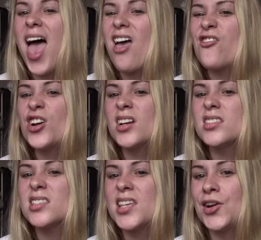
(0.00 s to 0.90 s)
ever
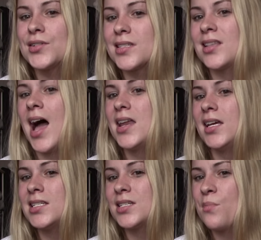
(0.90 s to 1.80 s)
considered
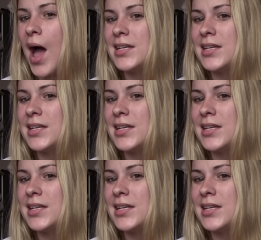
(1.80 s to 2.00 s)
sliding into my